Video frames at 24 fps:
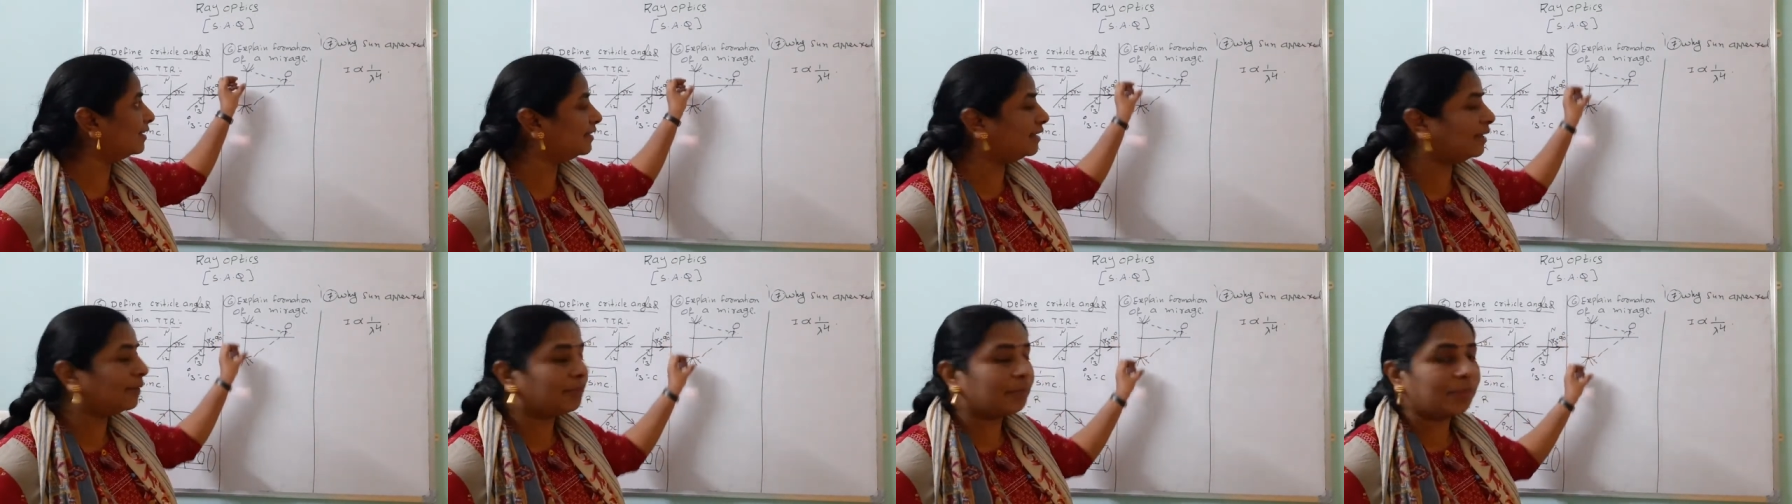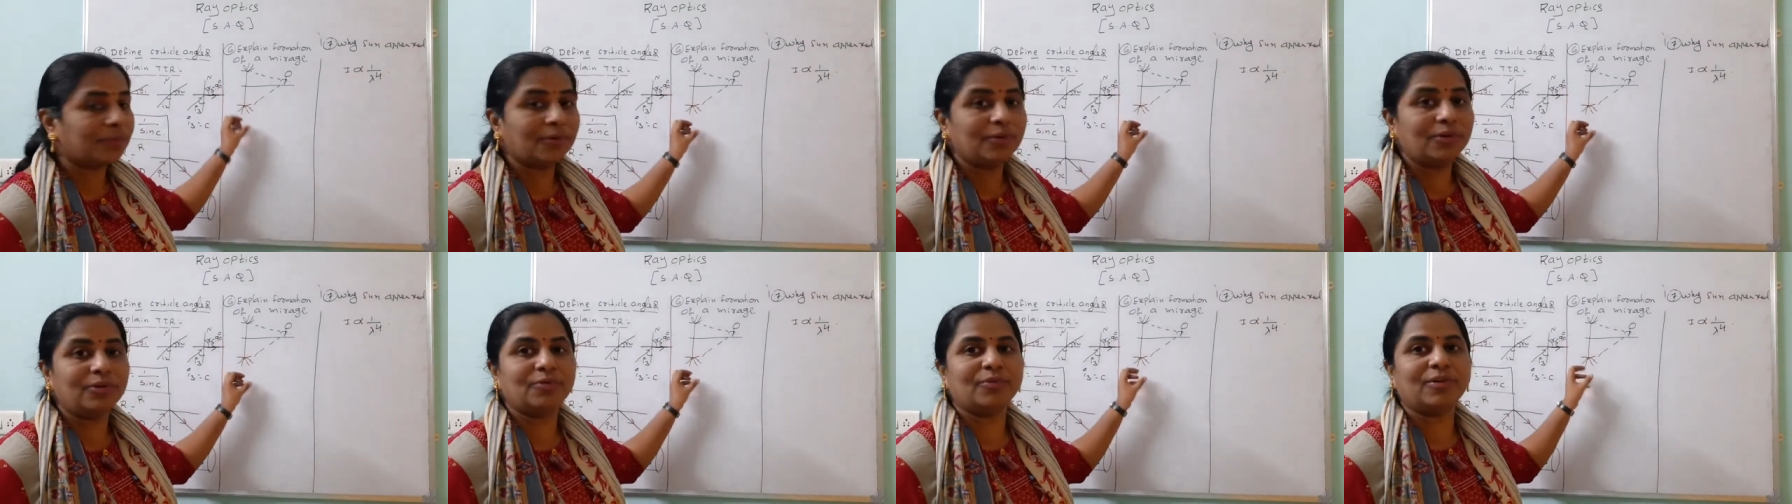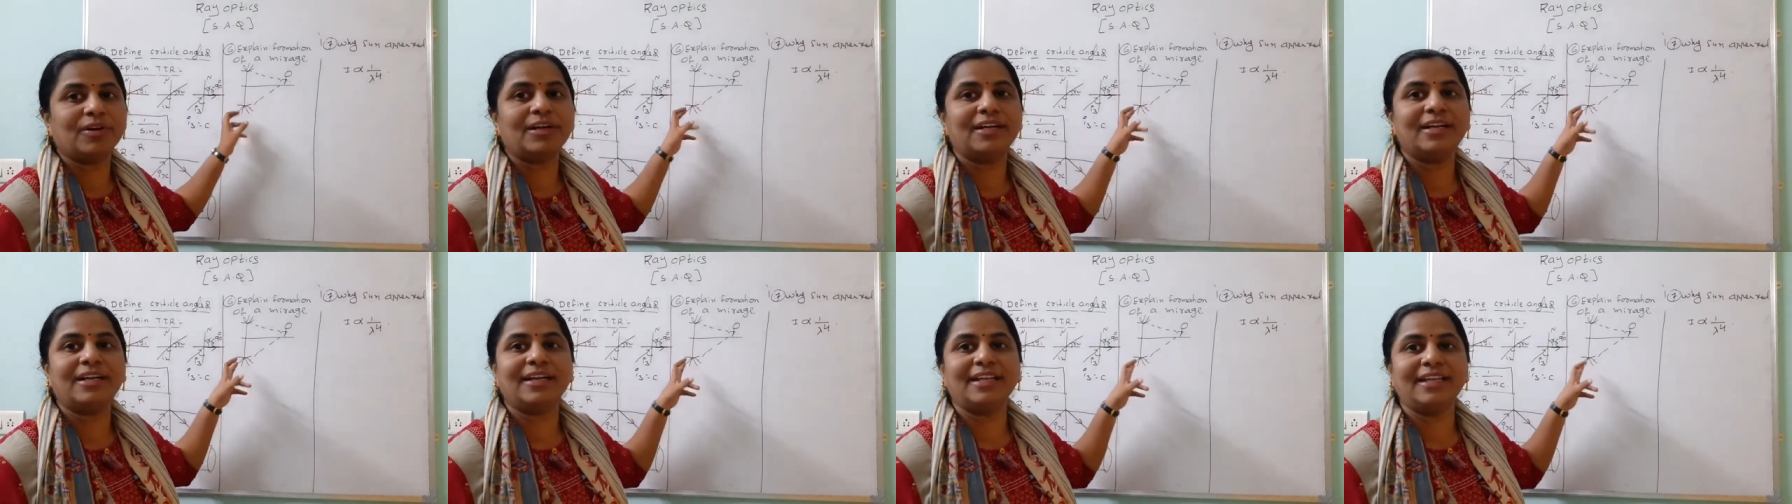the pool
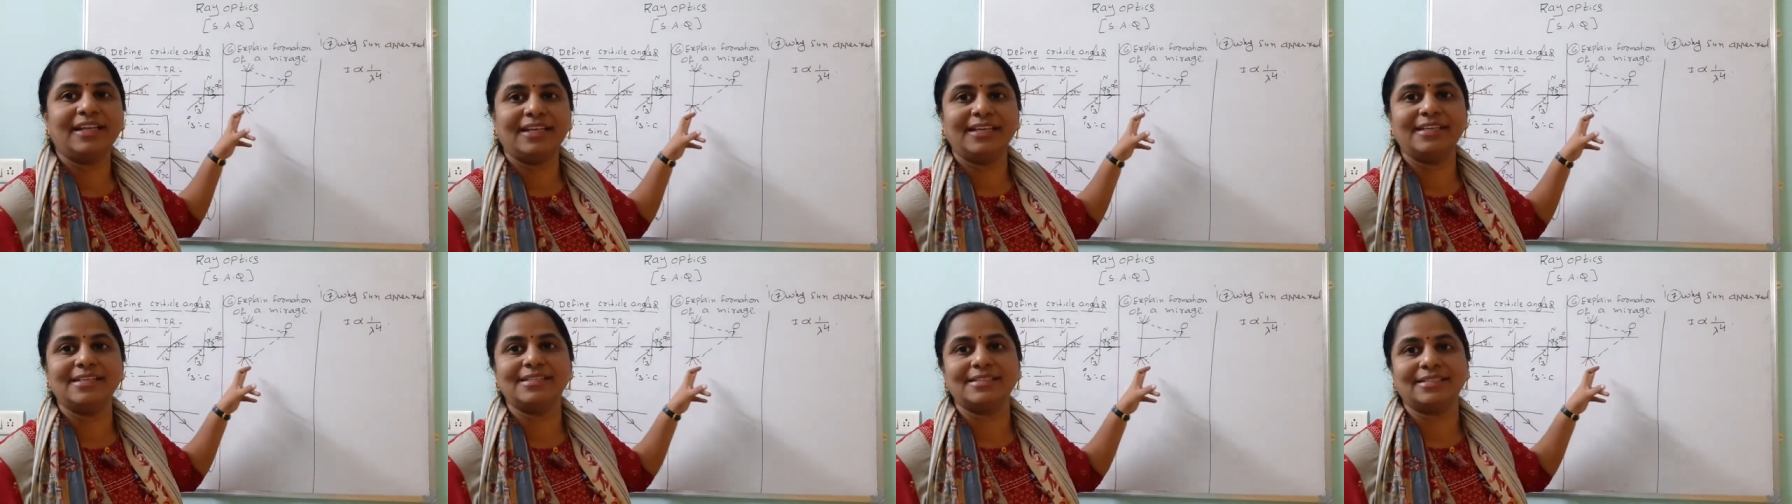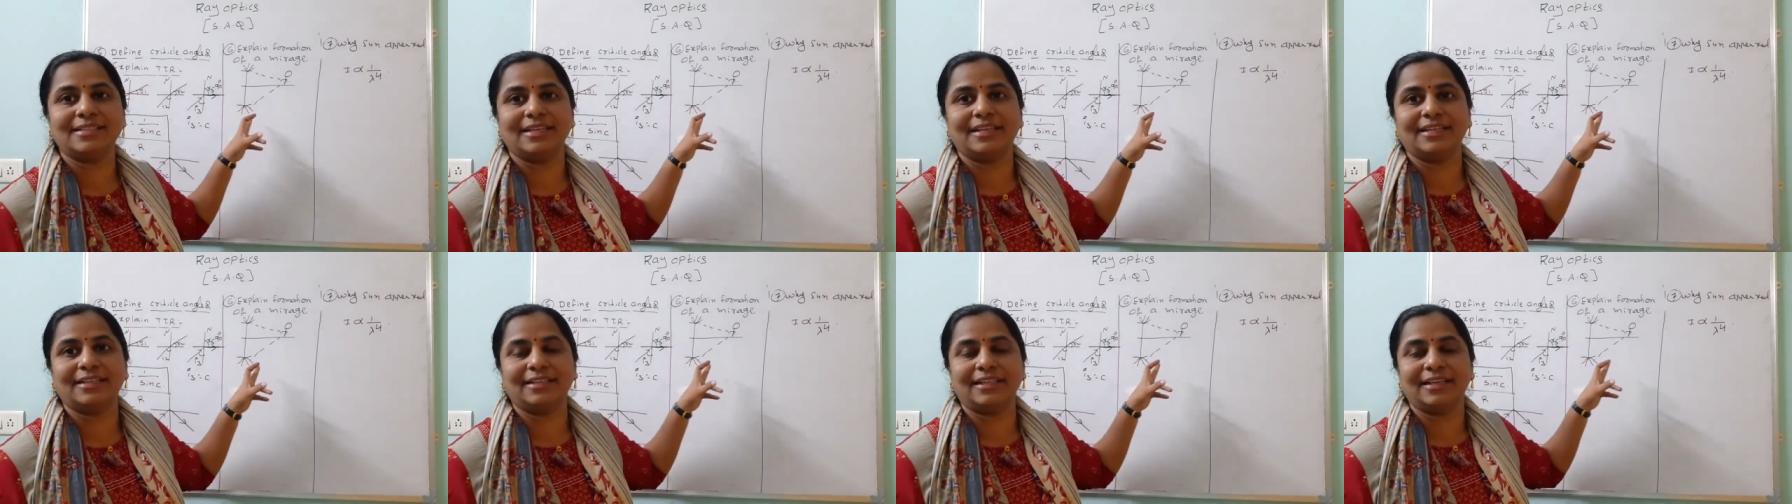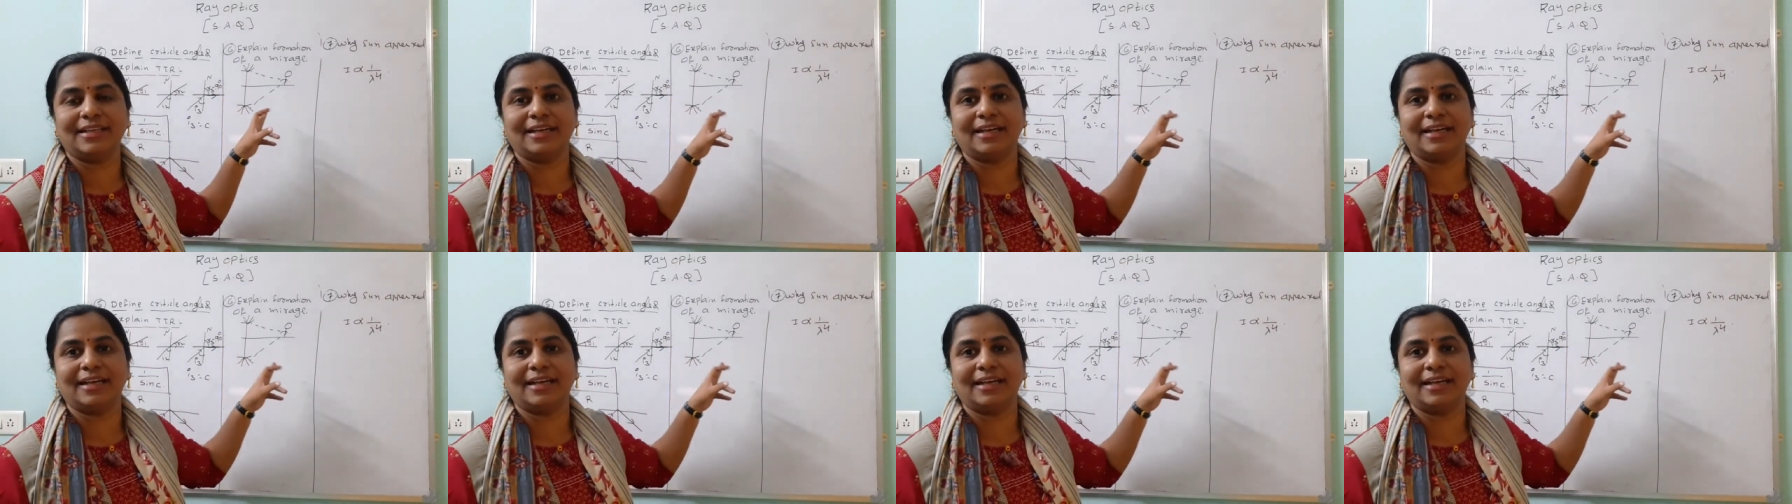one tree is there.